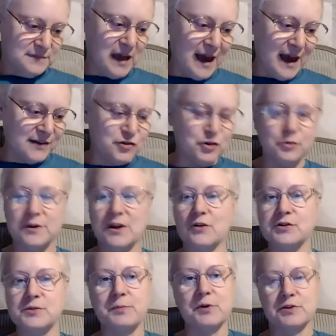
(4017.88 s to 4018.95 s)
and do
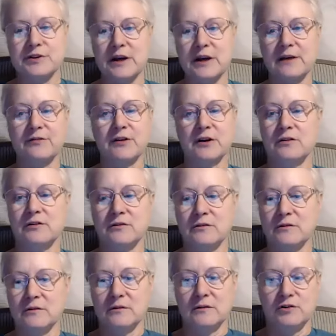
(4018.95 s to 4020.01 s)
those birds even
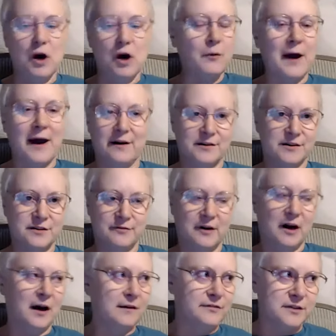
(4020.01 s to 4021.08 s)
know how to
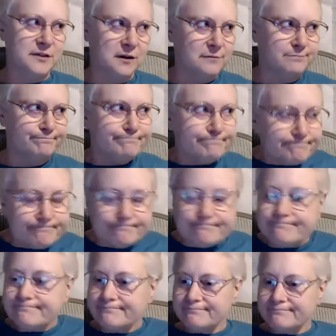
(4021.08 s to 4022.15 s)
survive so
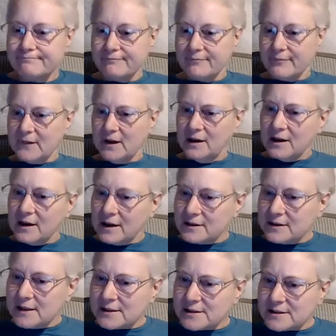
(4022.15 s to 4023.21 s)
uh,
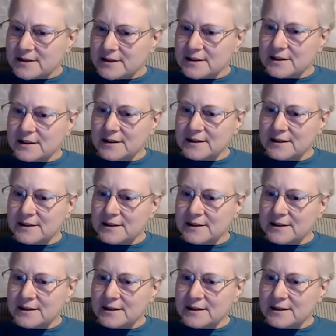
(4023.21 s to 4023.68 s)
let's see